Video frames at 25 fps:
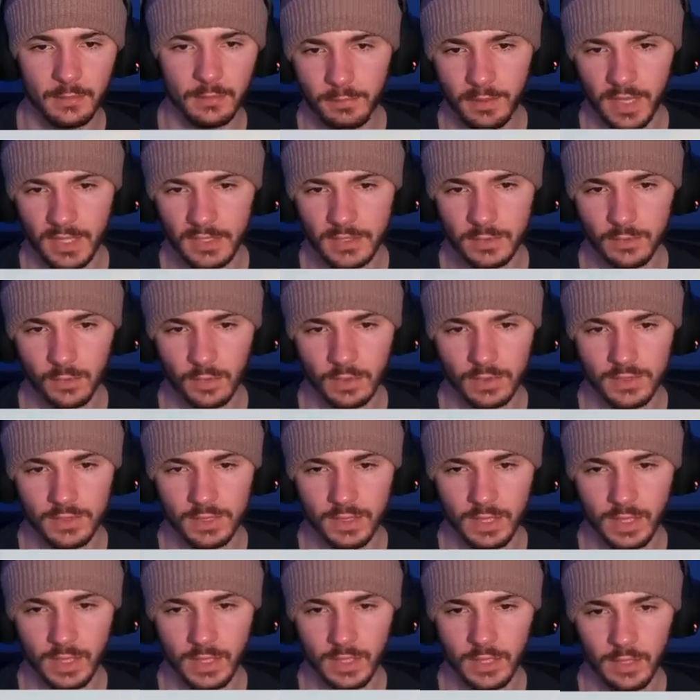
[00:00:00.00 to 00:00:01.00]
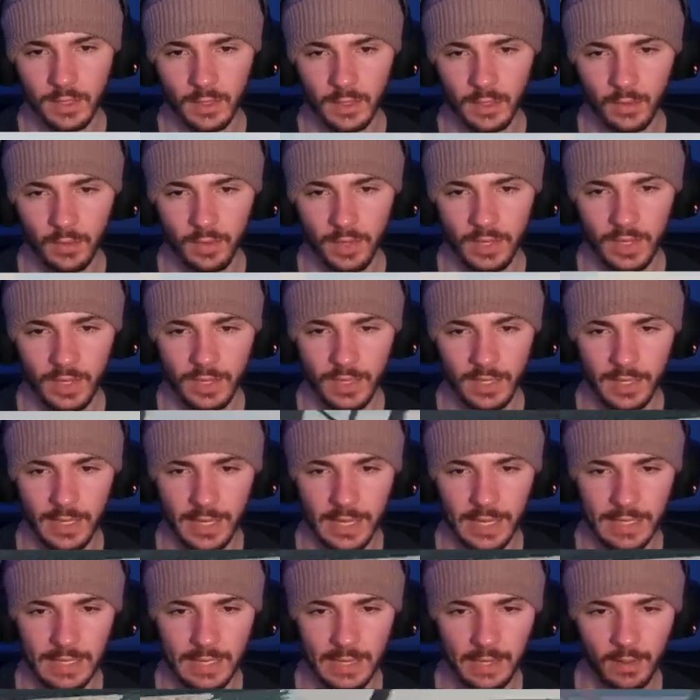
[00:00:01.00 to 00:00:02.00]
best ones to kind of go ahead and
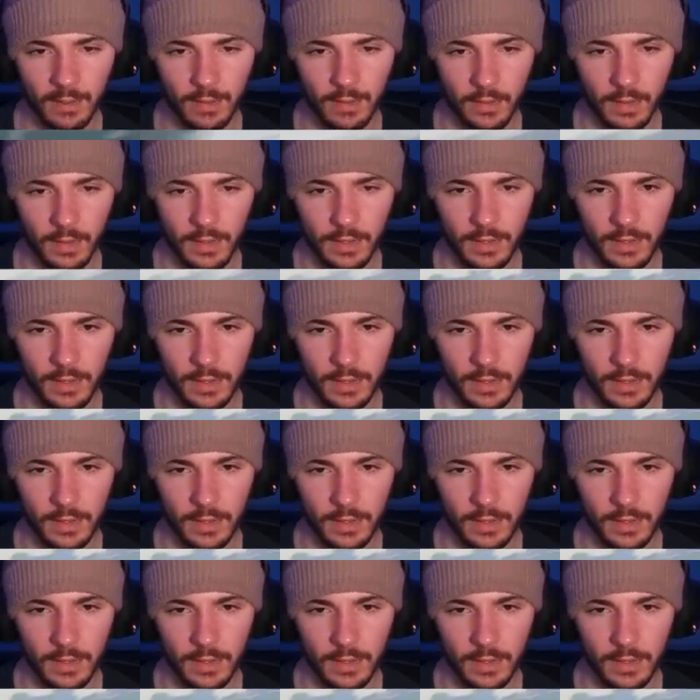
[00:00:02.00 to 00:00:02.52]
hang out on,